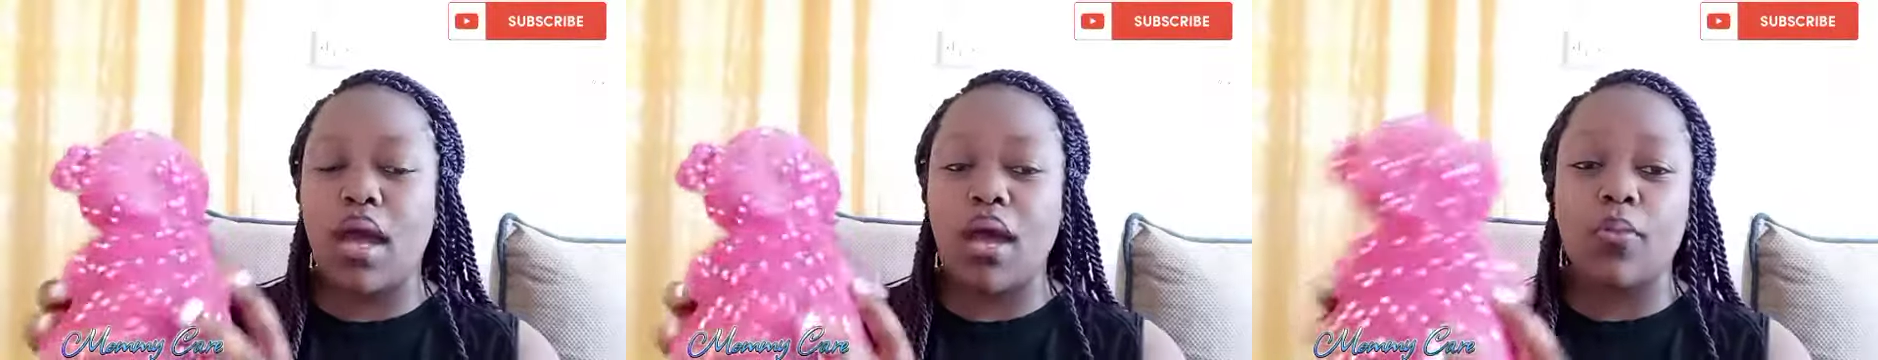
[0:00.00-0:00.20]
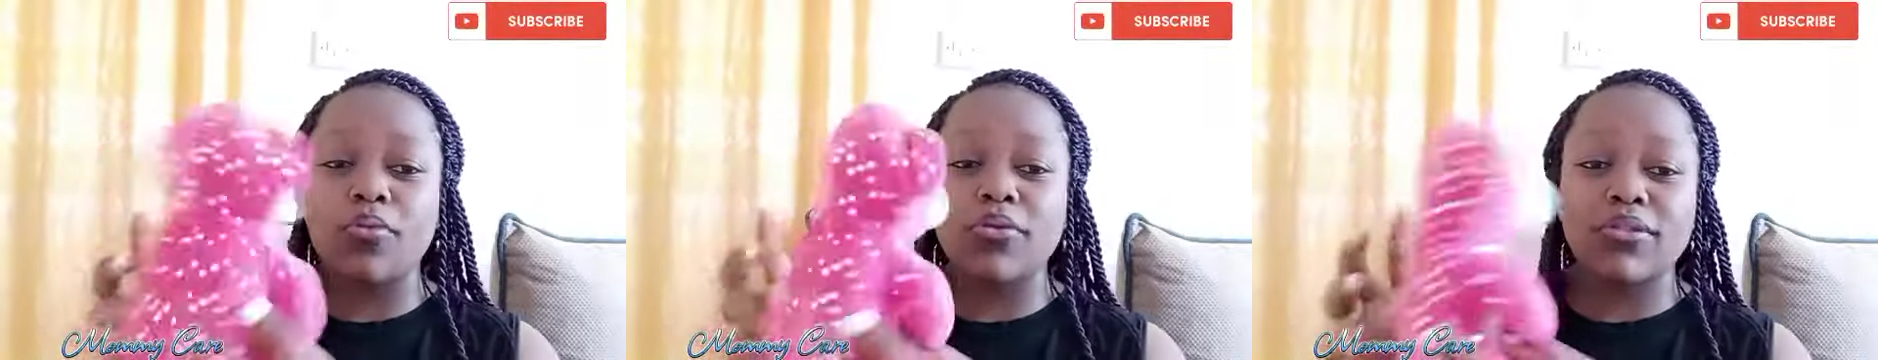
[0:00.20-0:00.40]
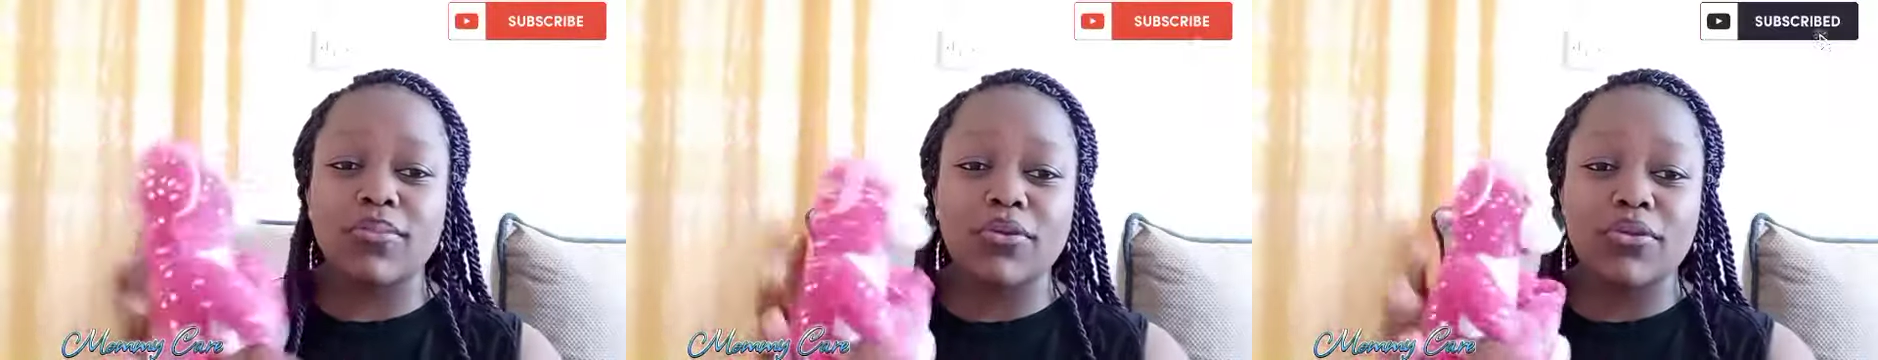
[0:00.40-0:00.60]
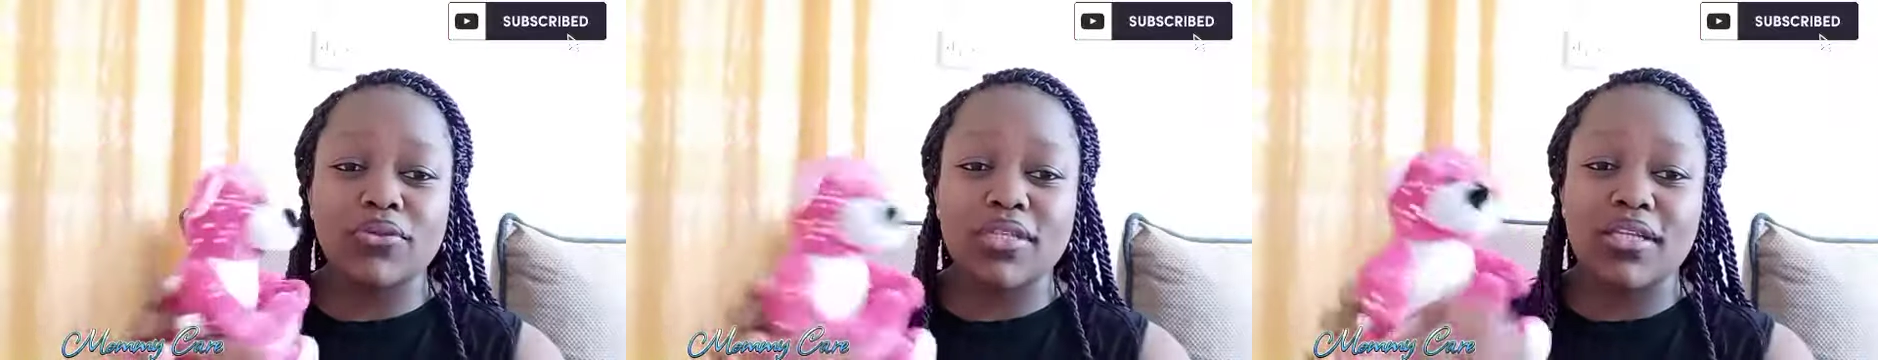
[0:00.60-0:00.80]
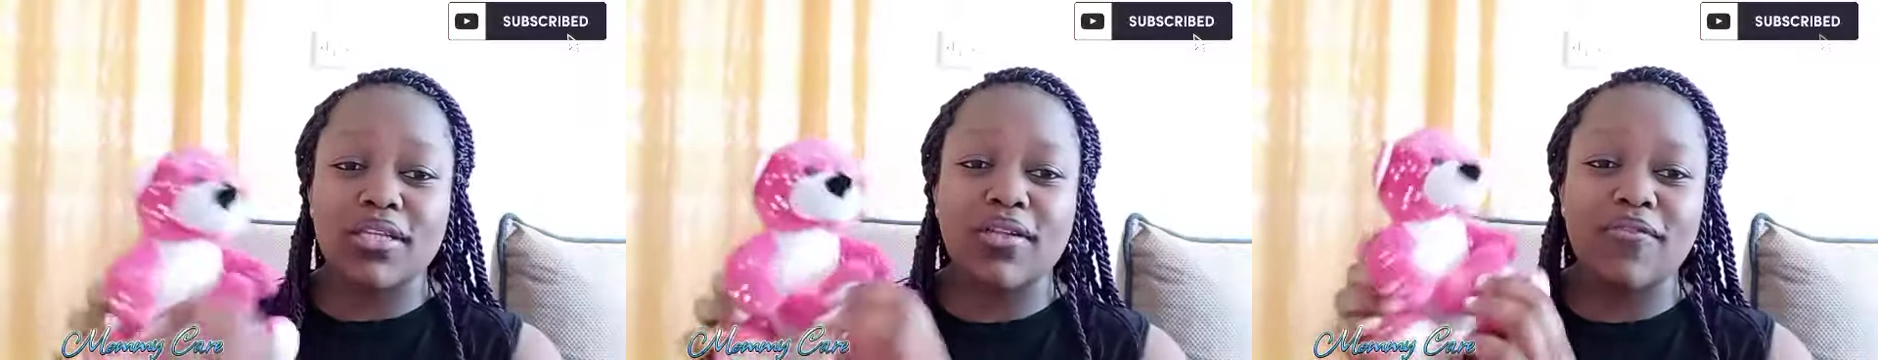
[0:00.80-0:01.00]
I won't be
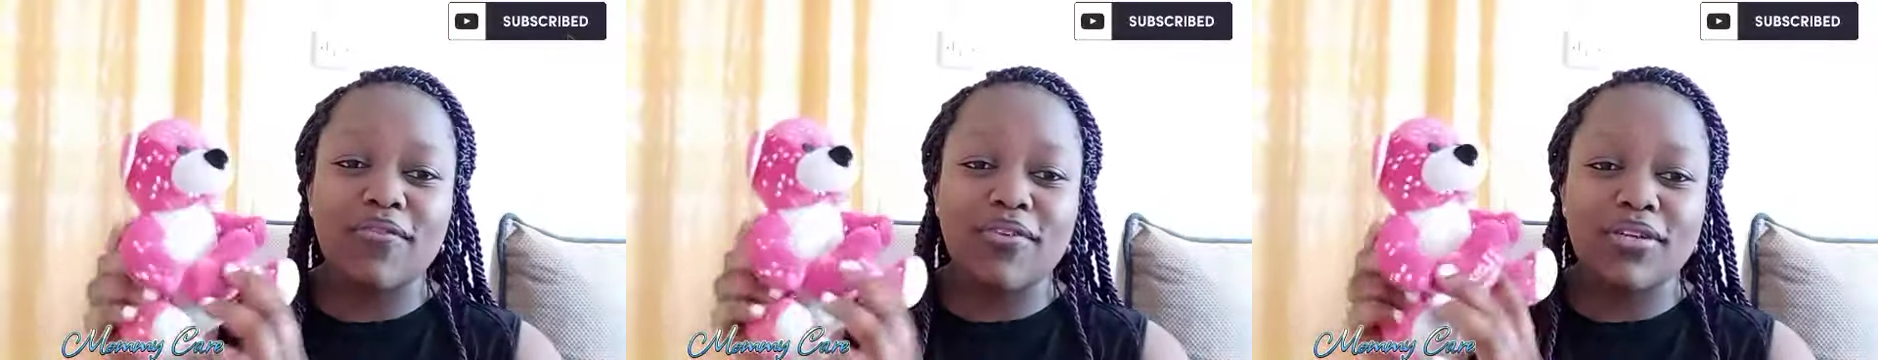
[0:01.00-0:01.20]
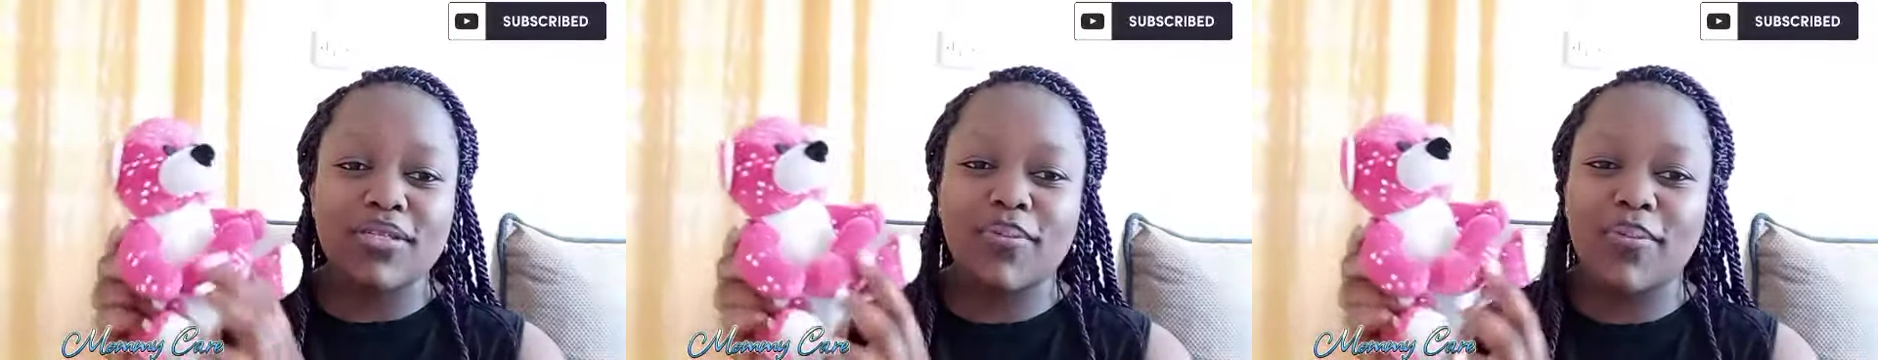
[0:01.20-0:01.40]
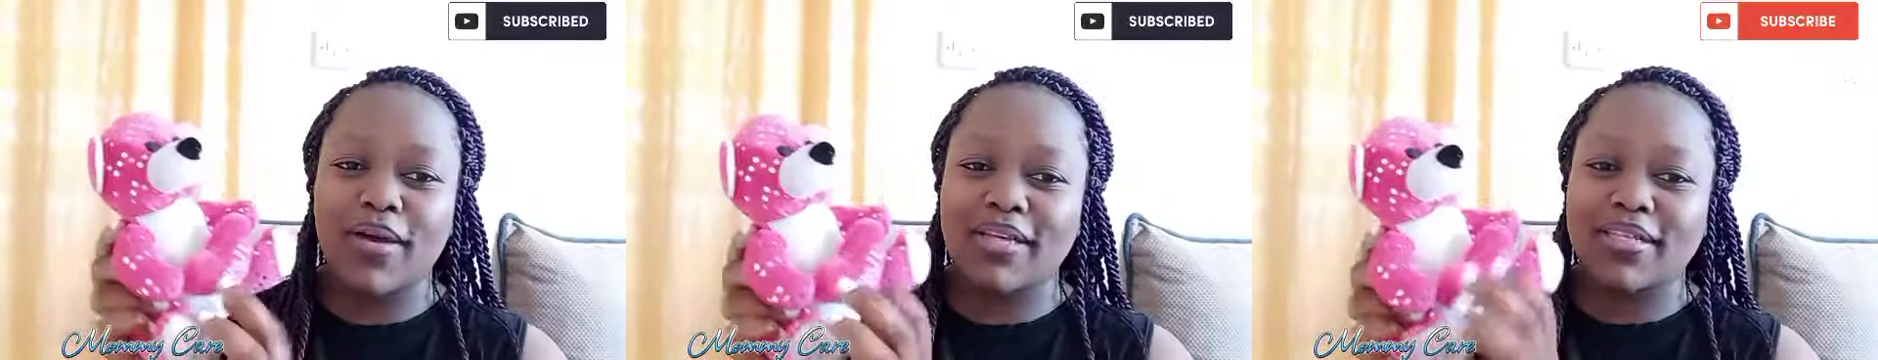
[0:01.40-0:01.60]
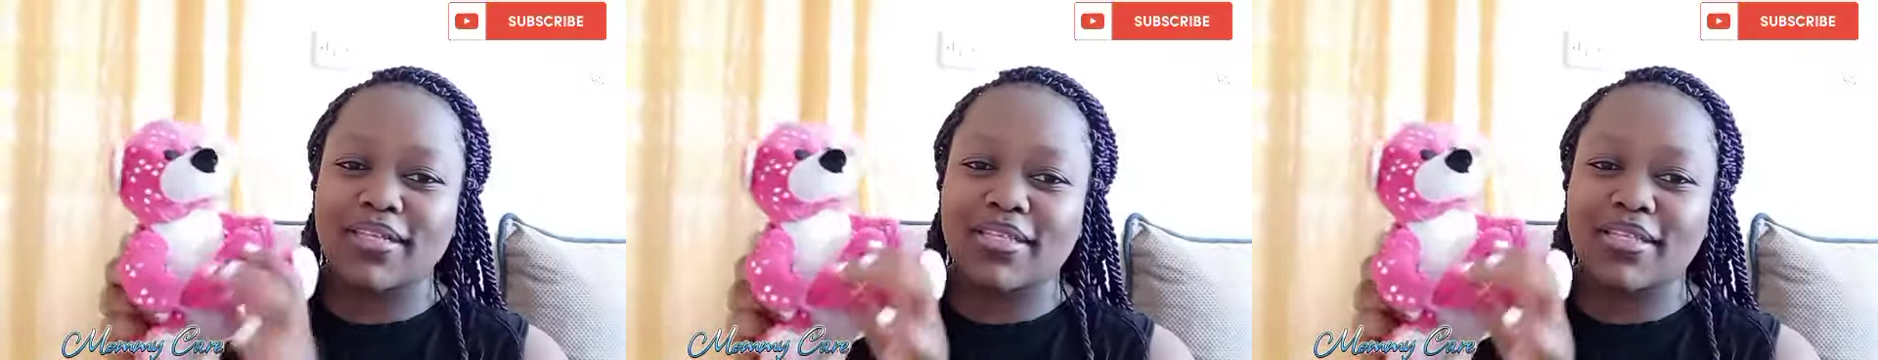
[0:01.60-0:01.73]
using the front part.